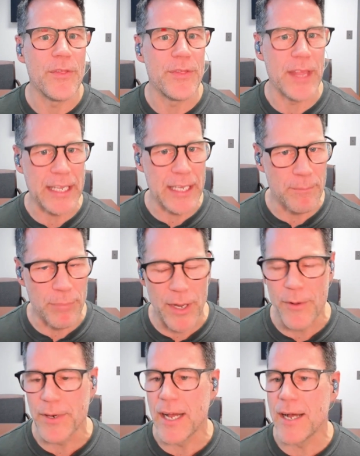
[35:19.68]
They get
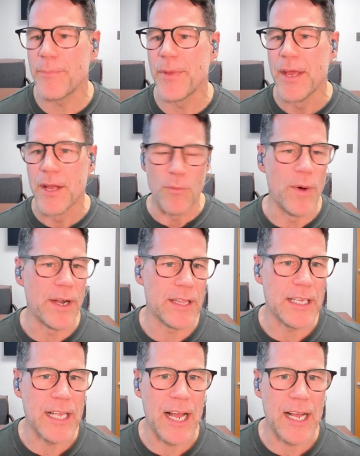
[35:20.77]
blown up. One of the
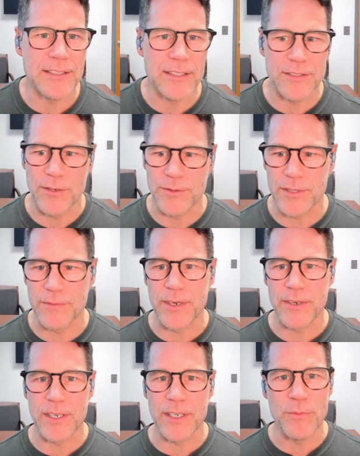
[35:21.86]
guys is so
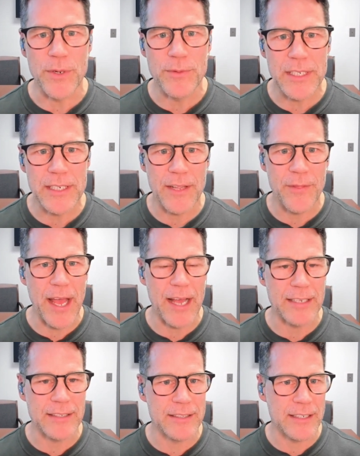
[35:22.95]
severely wounded
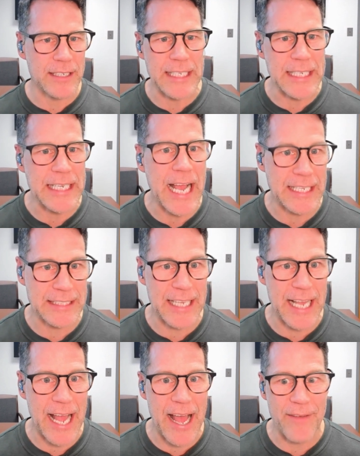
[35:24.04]
that he has to
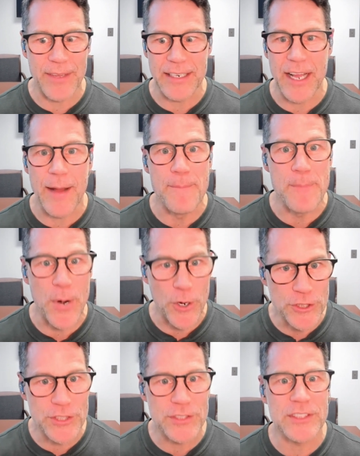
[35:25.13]
have an
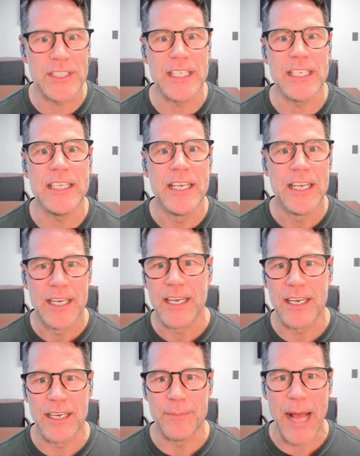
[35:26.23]
emergency
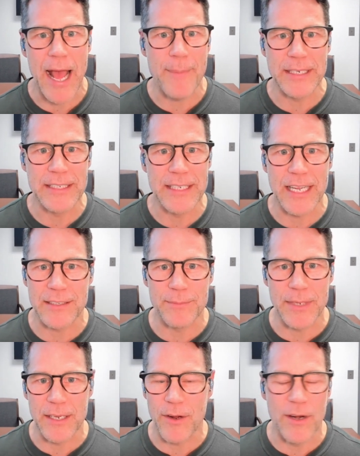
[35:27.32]

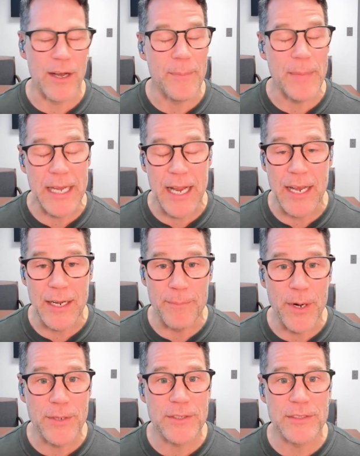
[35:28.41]
appendectomy, or an
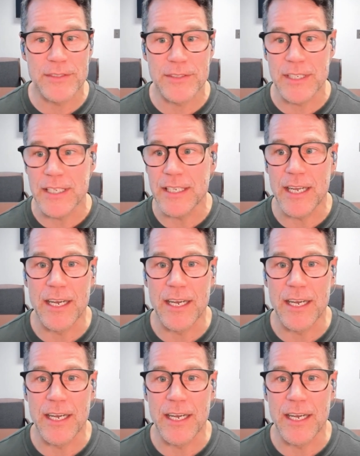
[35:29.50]
emergency